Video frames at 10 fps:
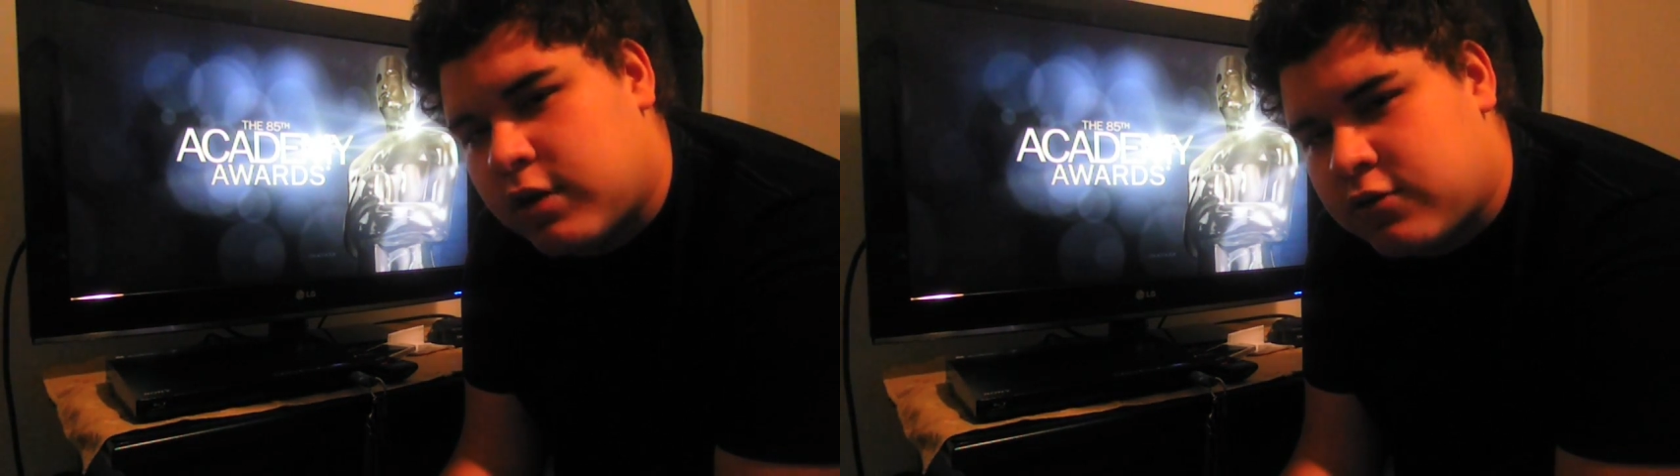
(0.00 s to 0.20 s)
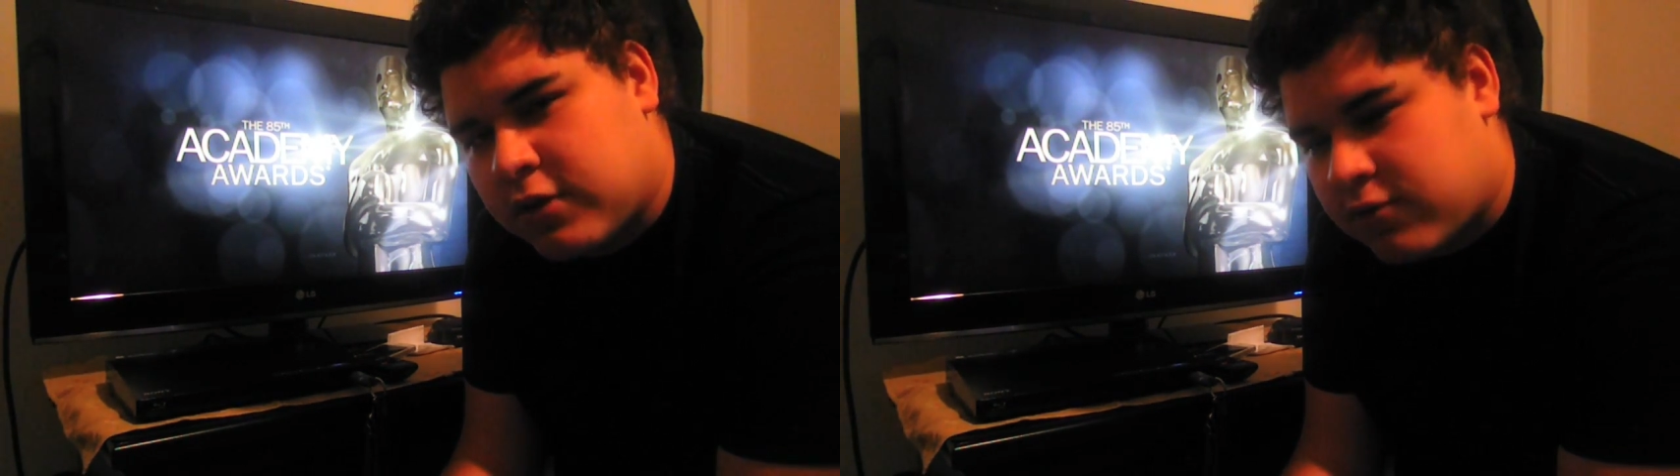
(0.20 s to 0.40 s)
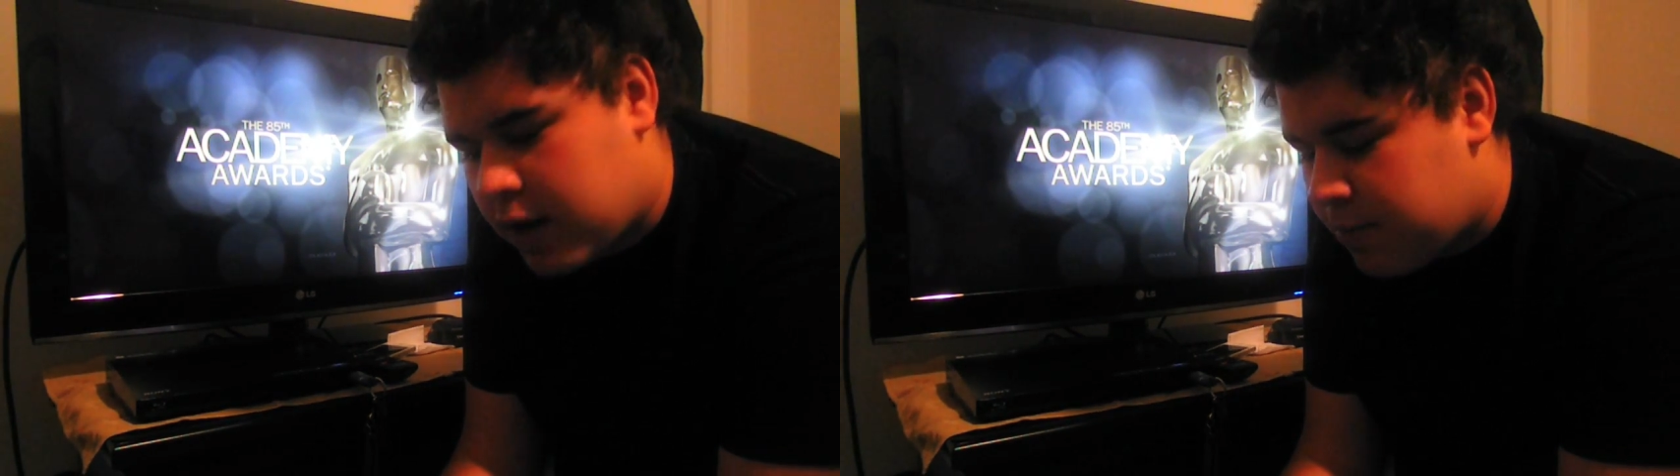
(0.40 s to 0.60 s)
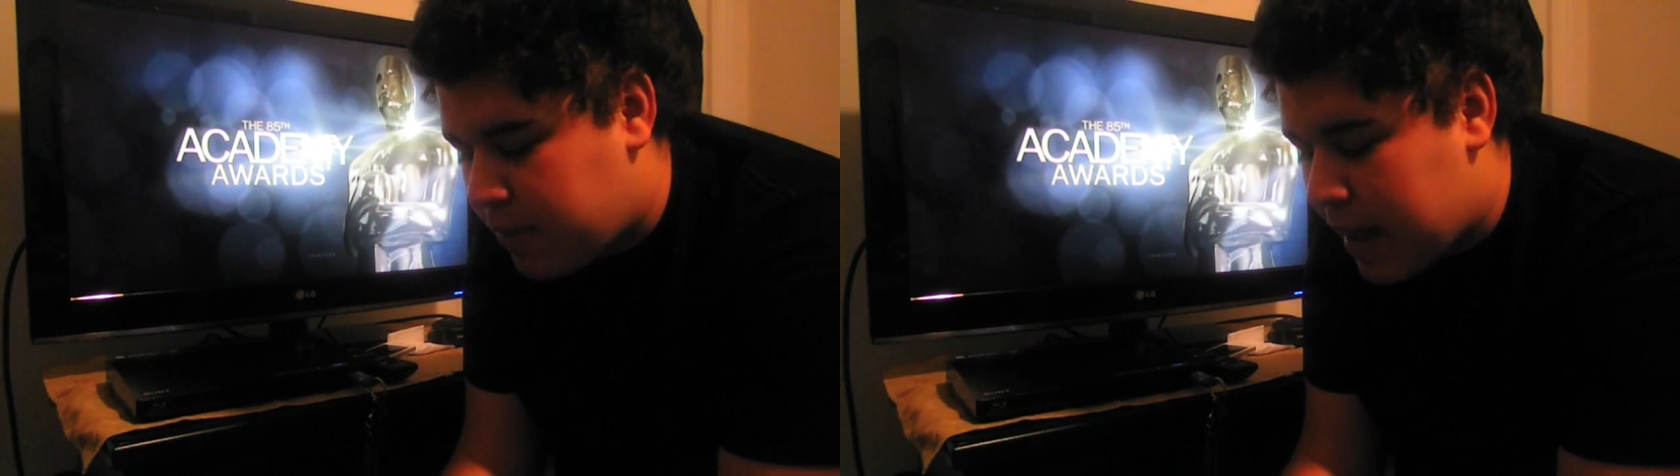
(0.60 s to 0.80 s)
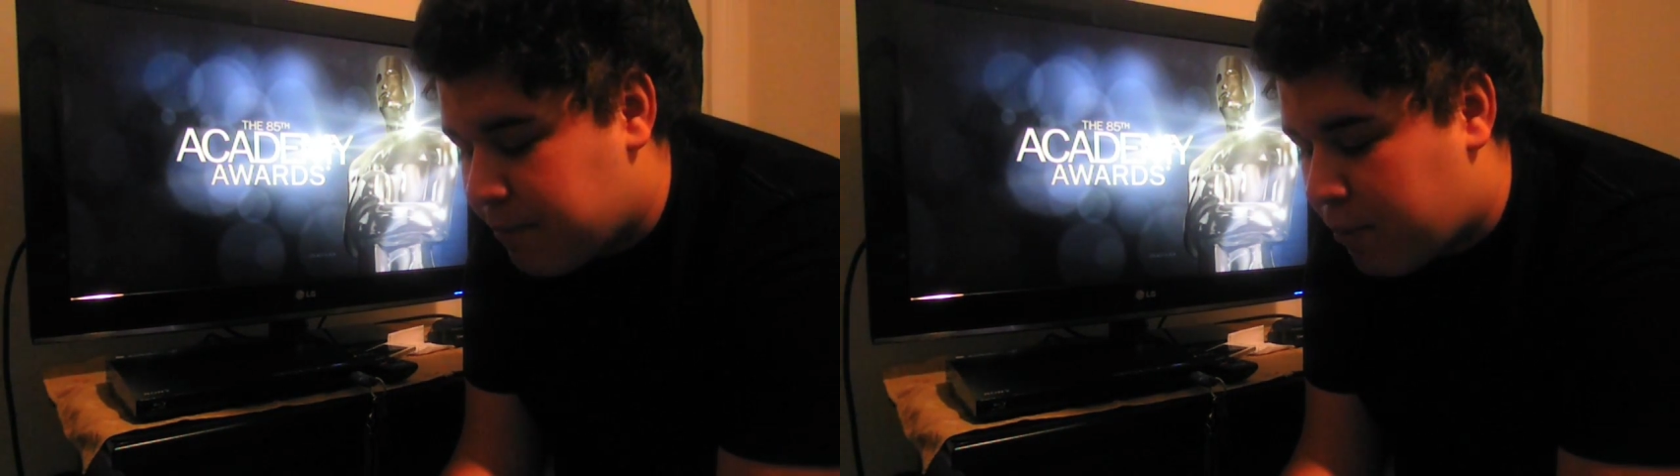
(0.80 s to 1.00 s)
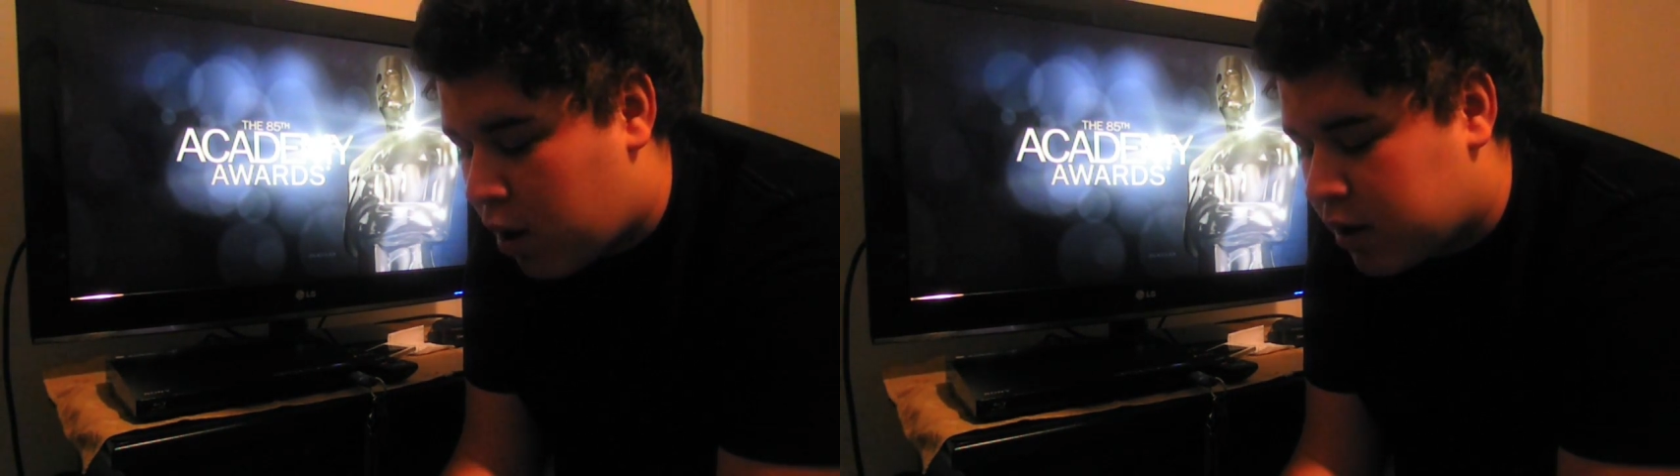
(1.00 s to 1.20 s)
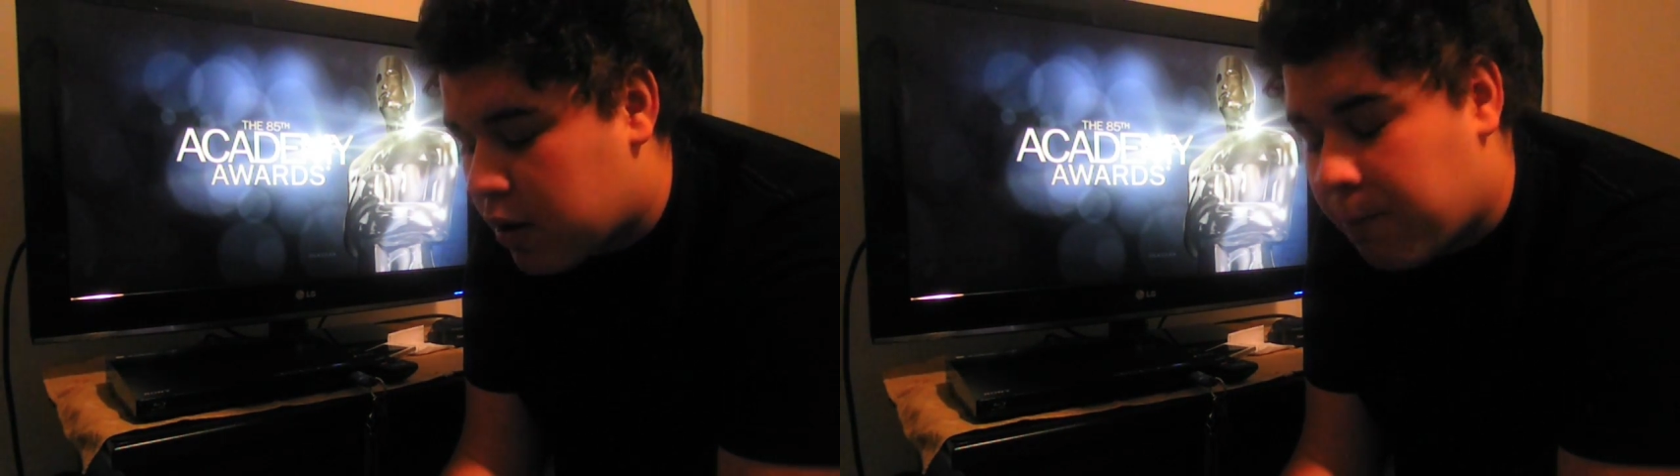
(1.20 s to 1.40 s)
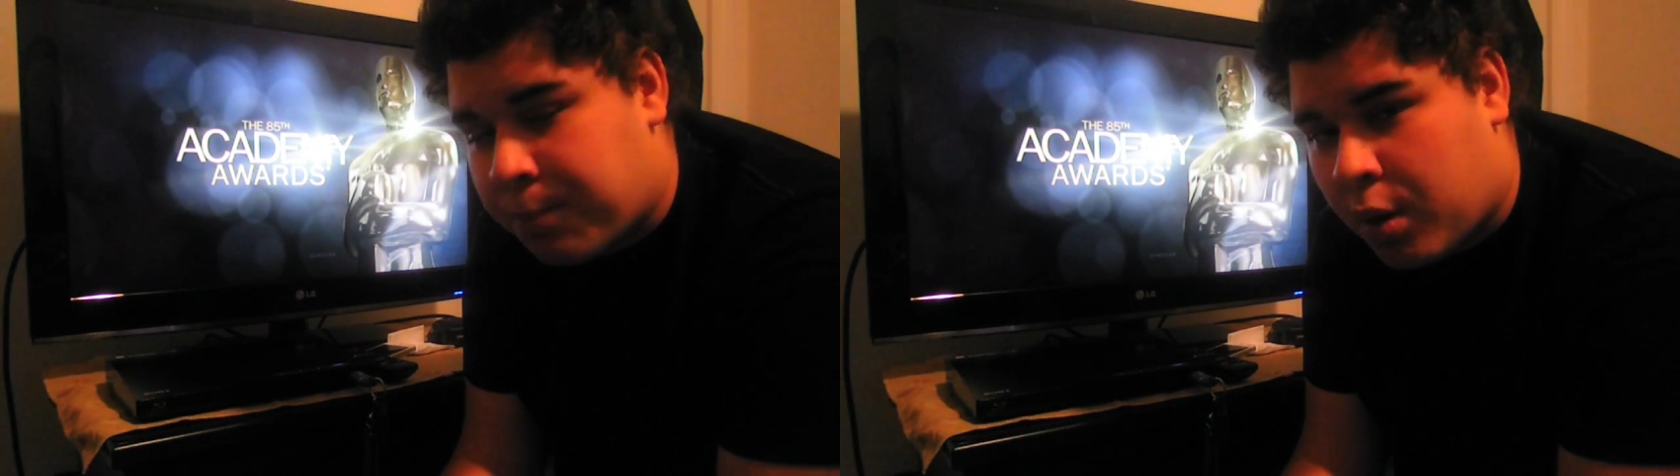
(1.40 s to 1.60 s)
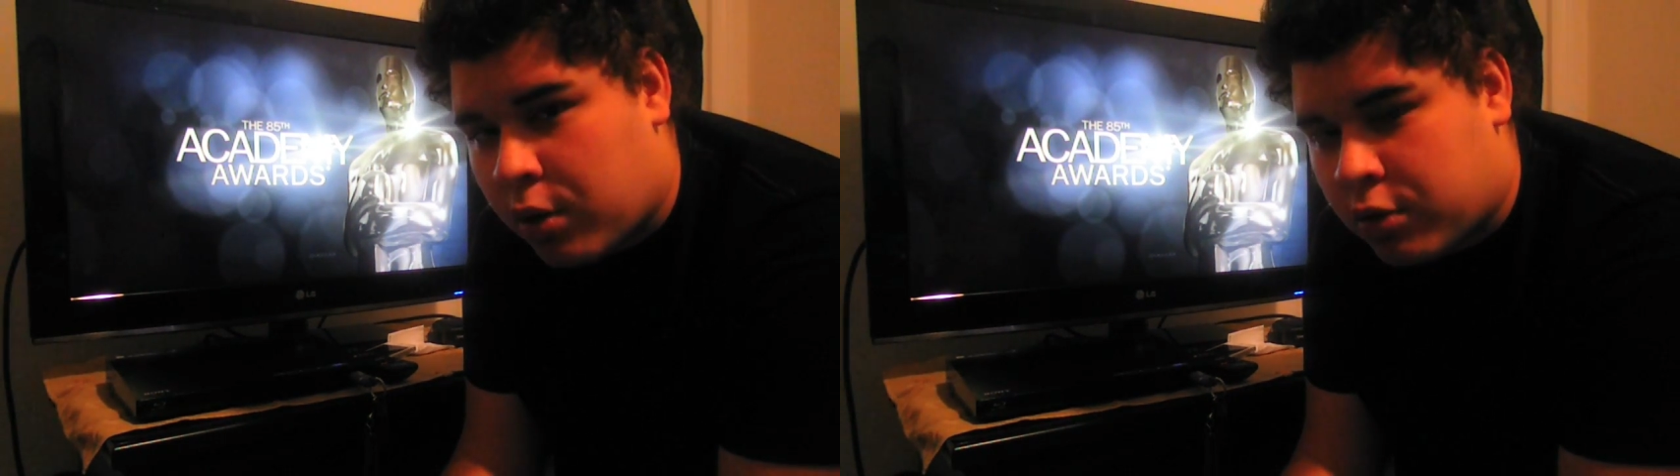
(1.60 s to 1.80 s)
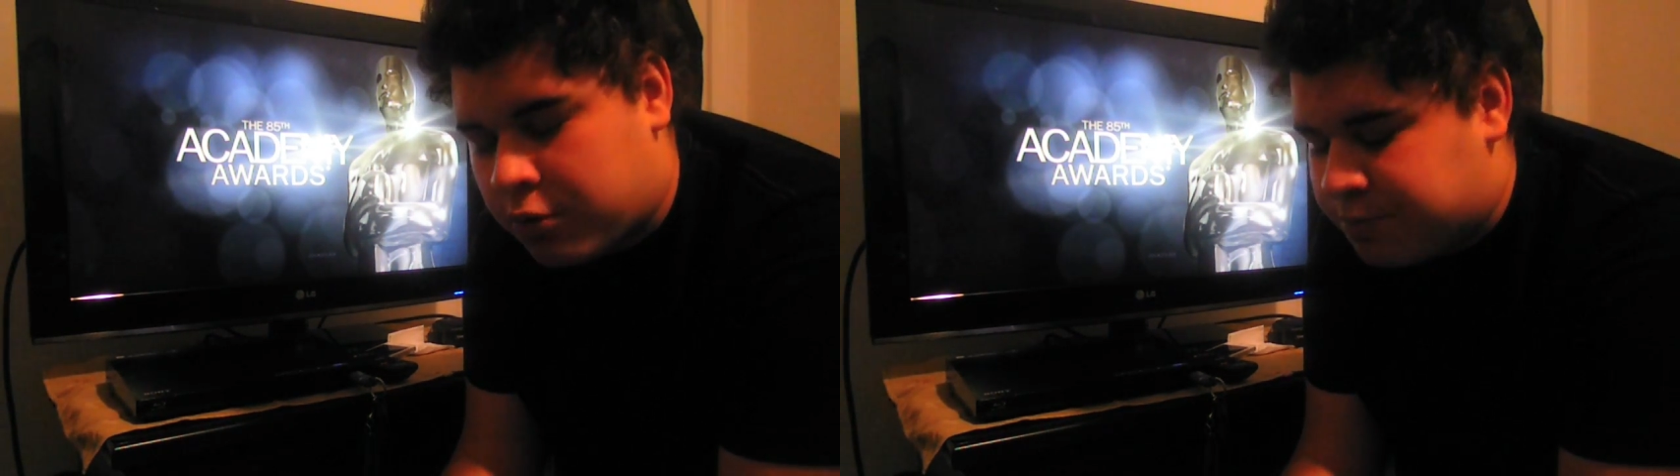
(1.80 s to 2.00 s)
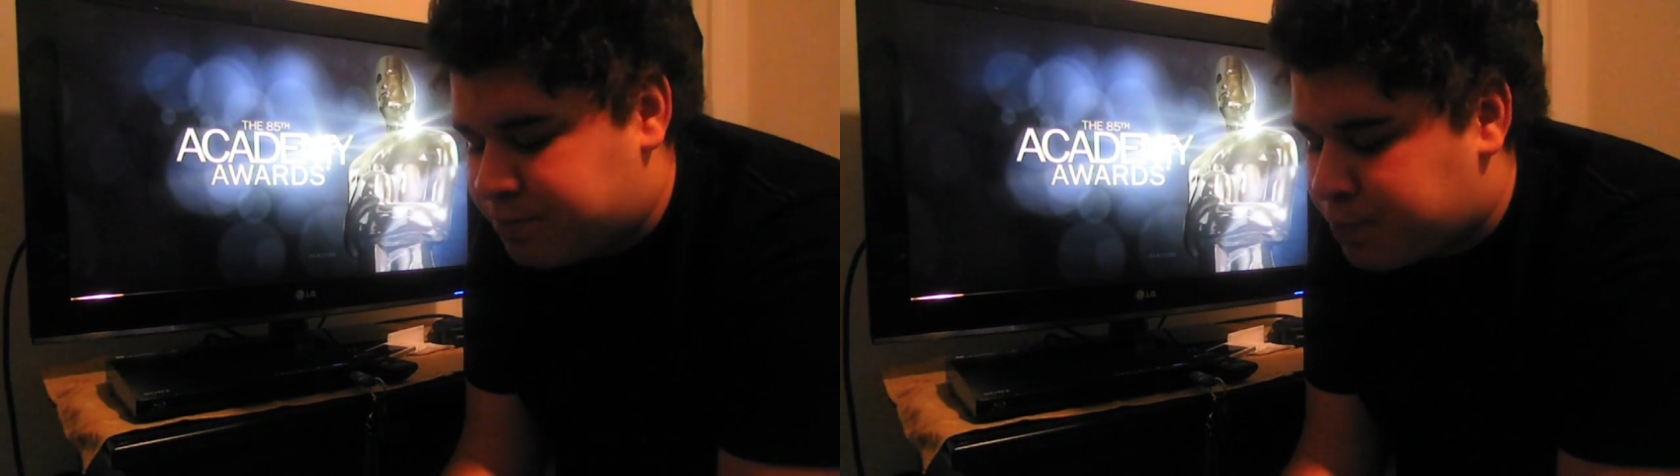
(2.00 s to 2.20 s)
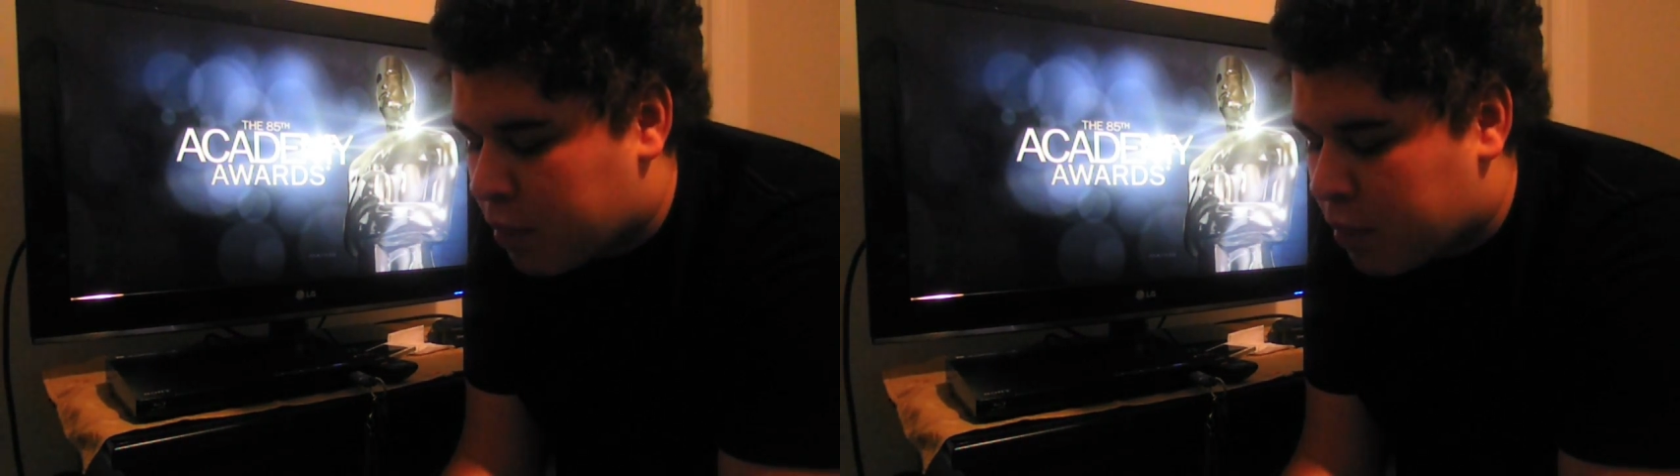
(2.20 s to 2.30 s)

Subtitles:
which was written by Mark Boal.